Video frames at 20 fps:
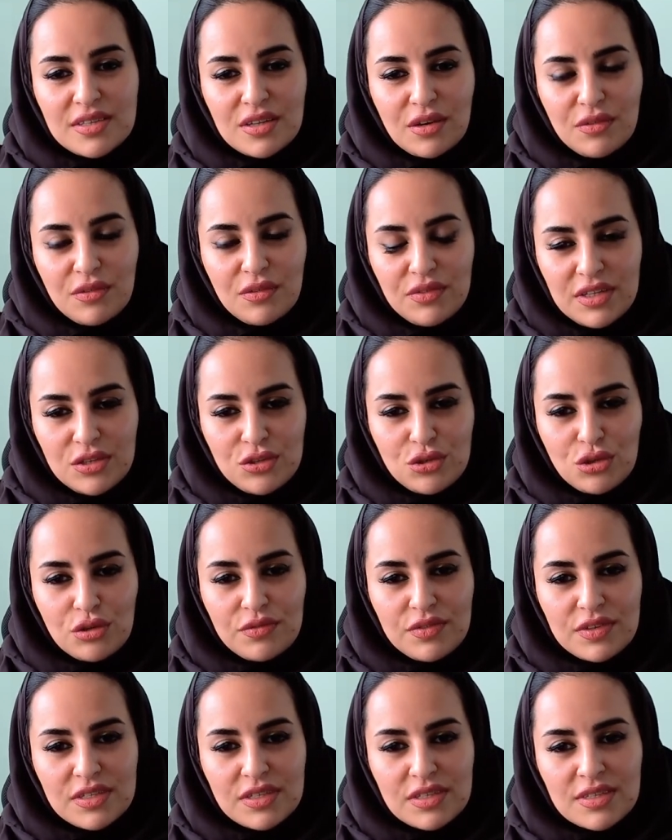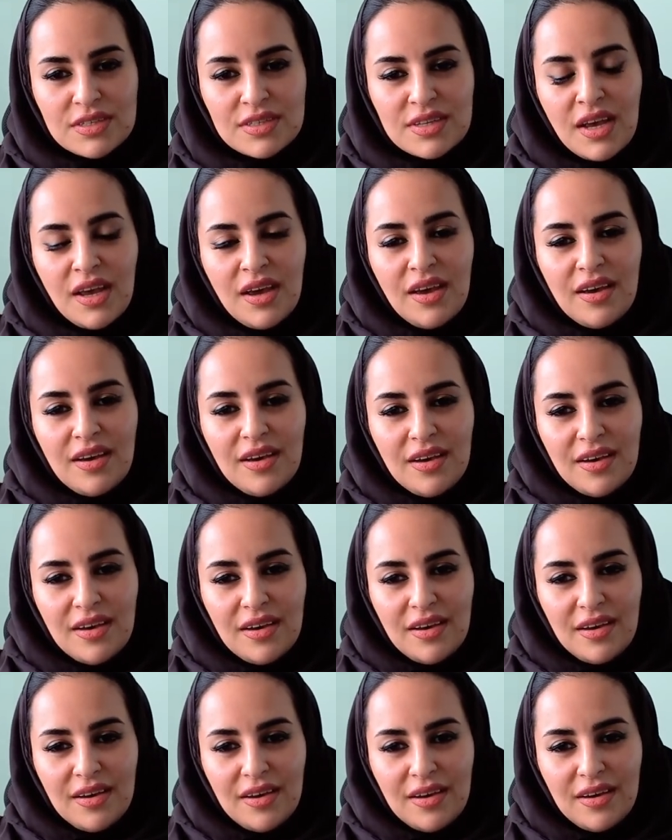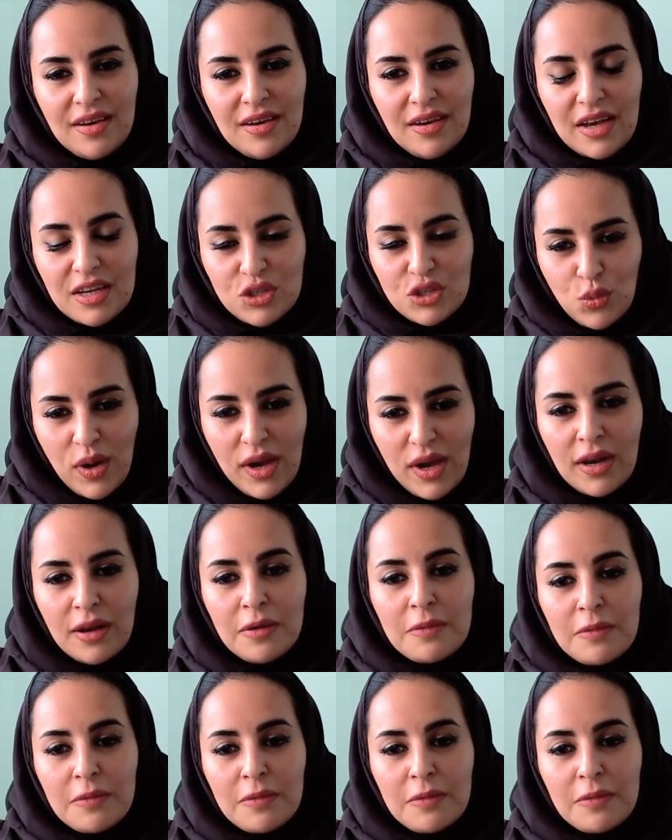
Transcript: these services as well.